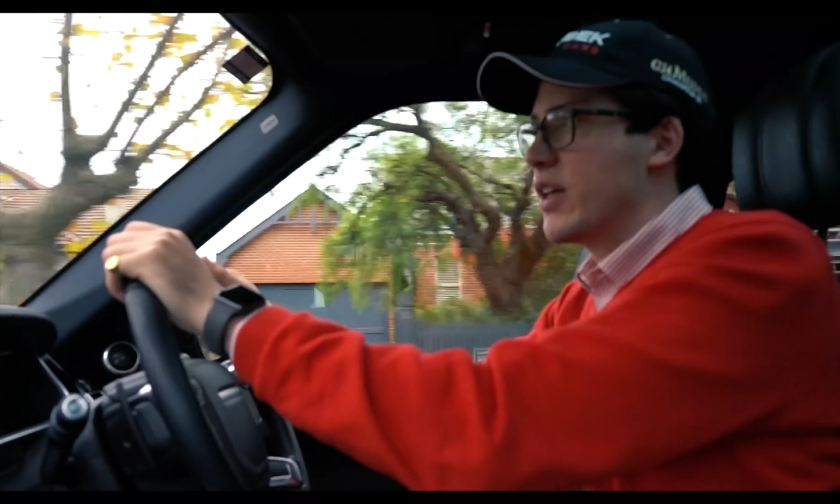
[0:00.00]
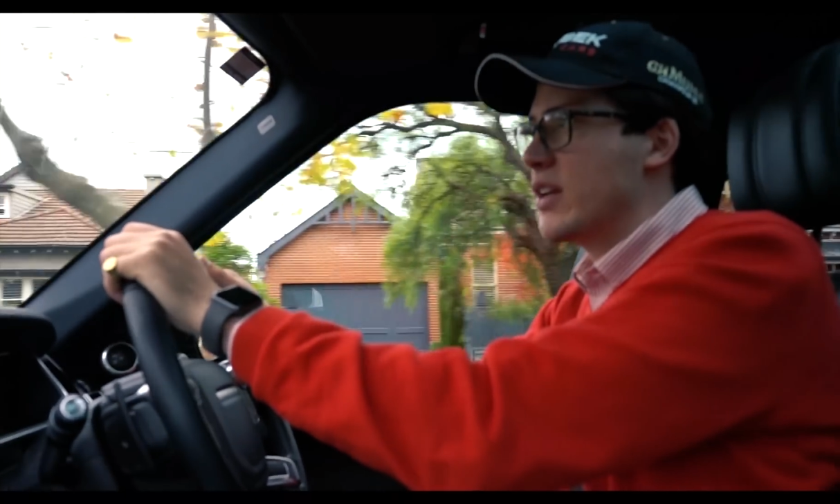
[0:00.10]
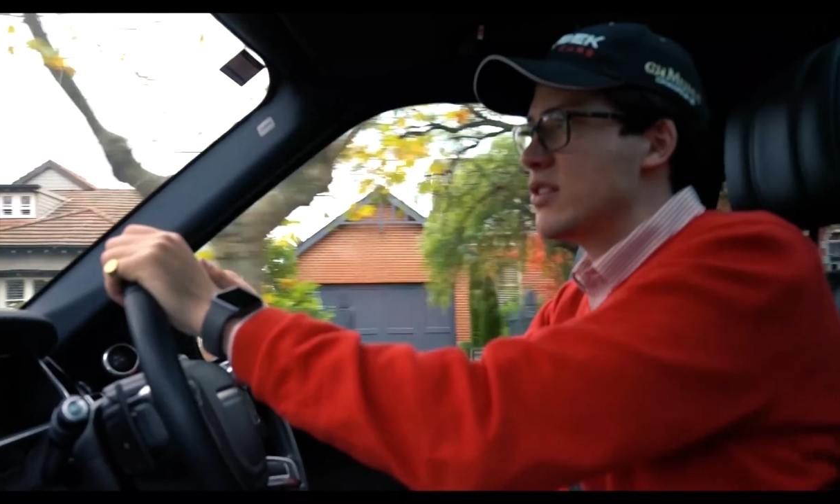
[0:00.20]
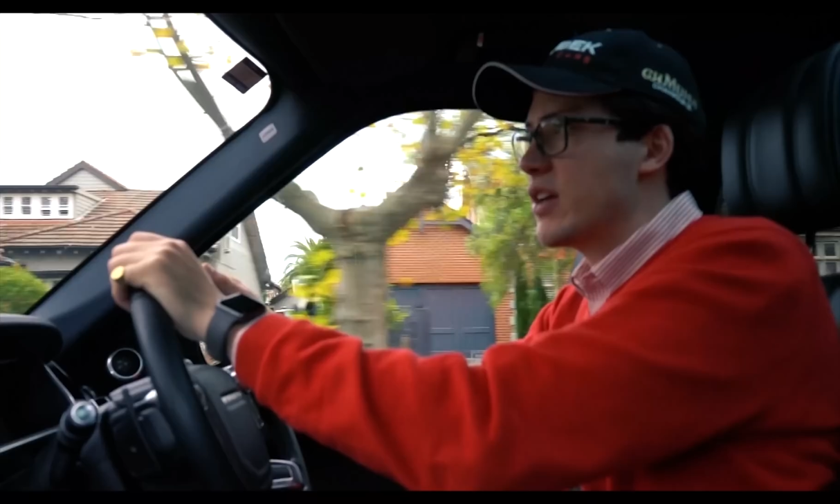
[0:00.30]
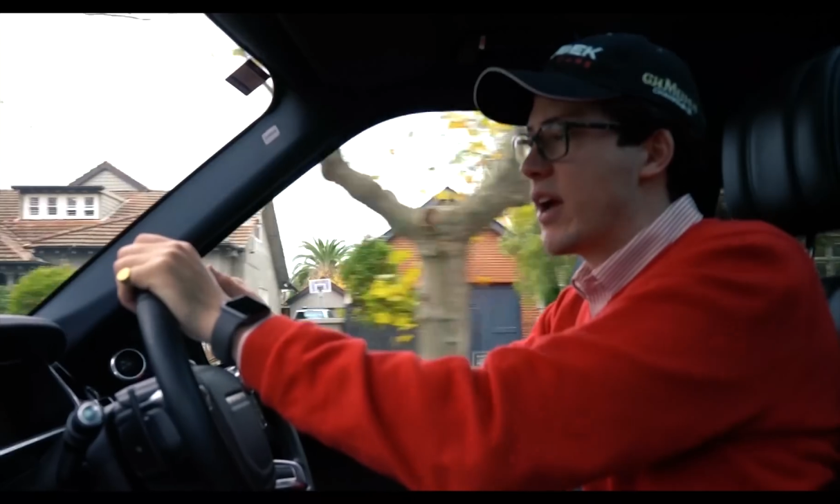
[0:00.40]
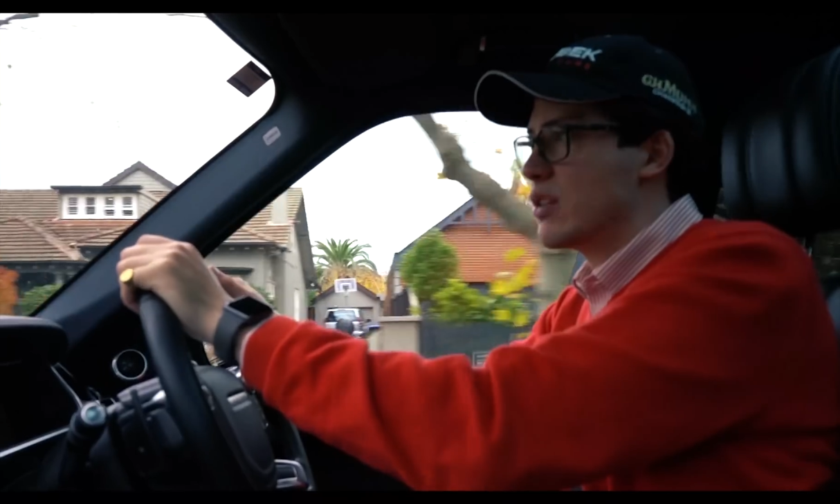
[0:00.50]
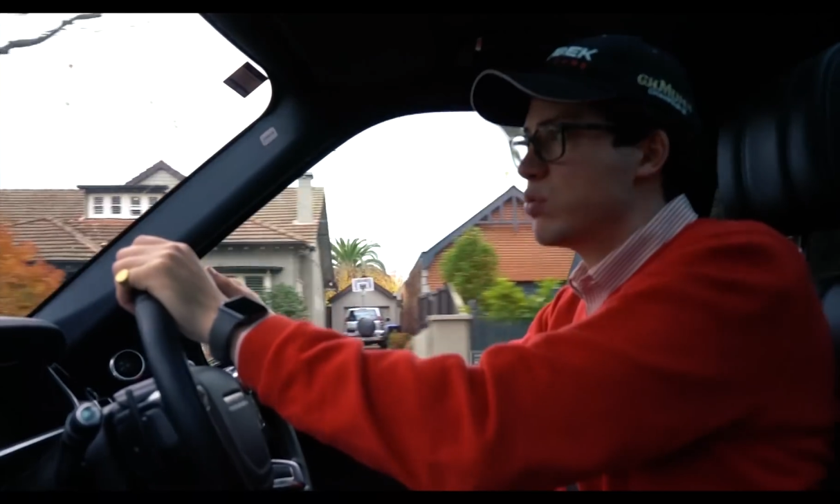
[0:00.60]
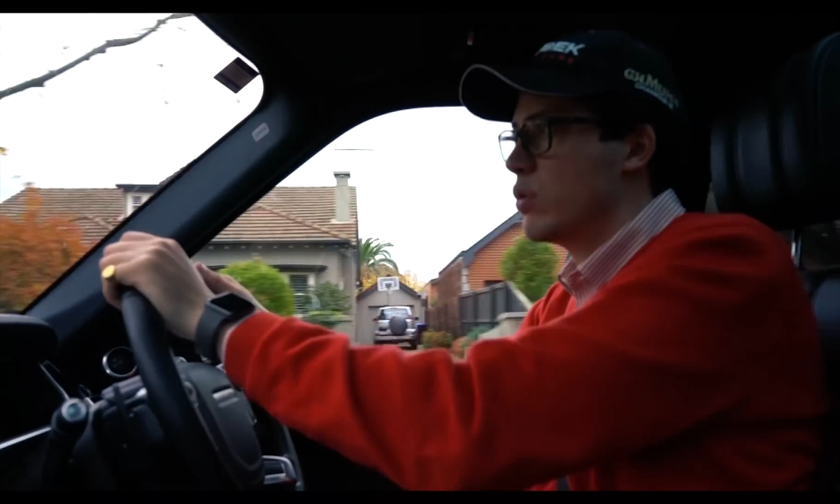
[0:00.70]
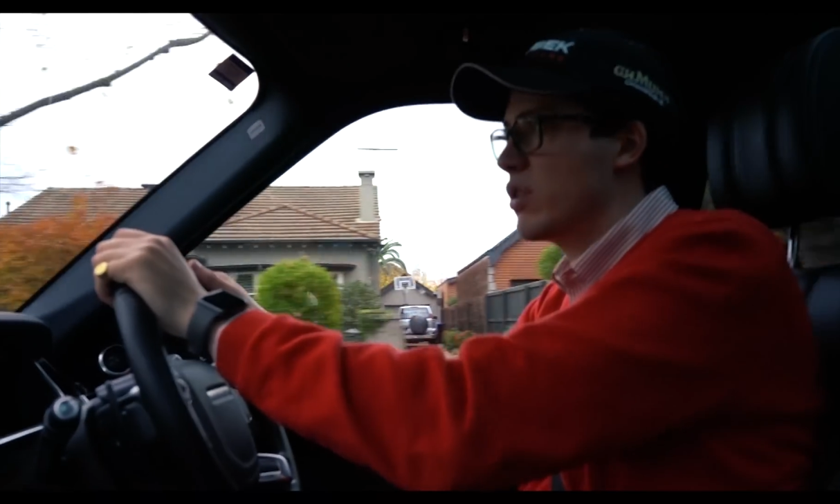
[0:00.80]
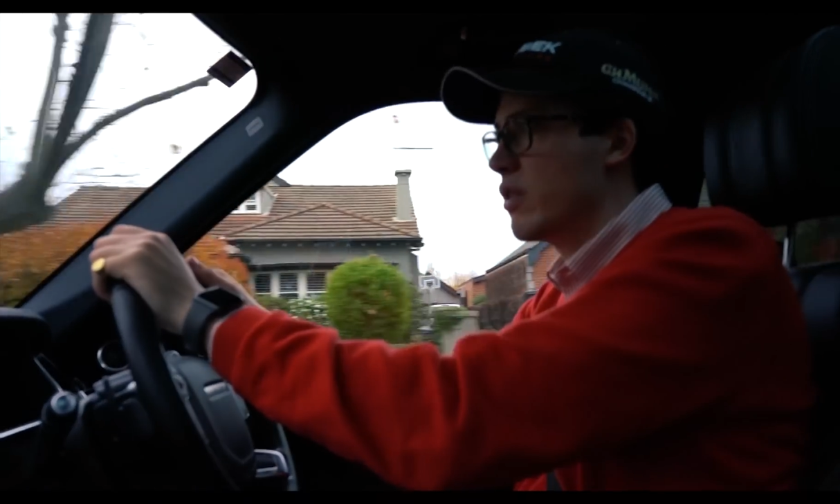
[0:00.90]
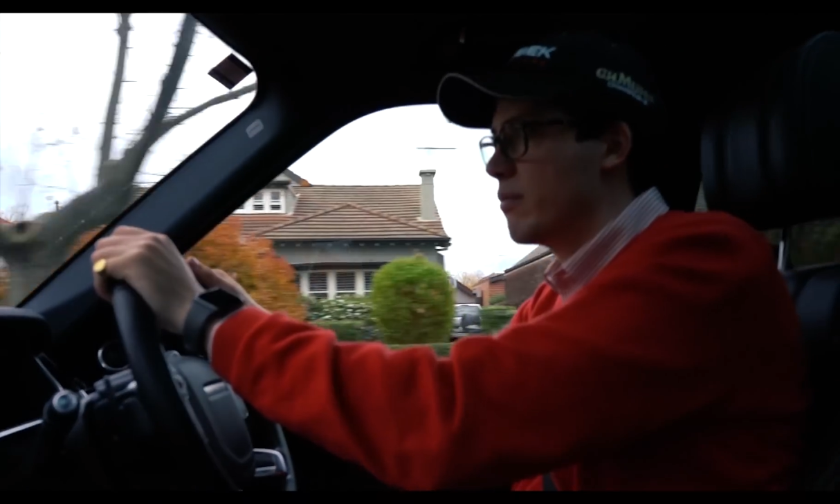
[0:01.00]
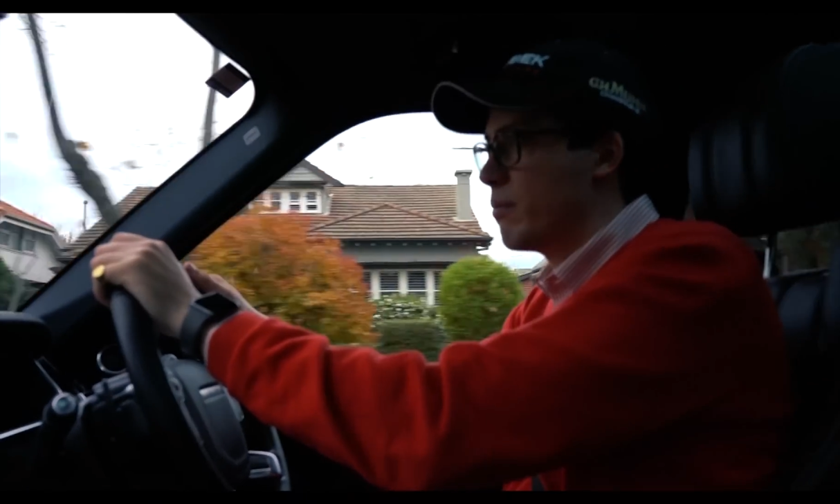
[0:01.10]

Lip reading: these days with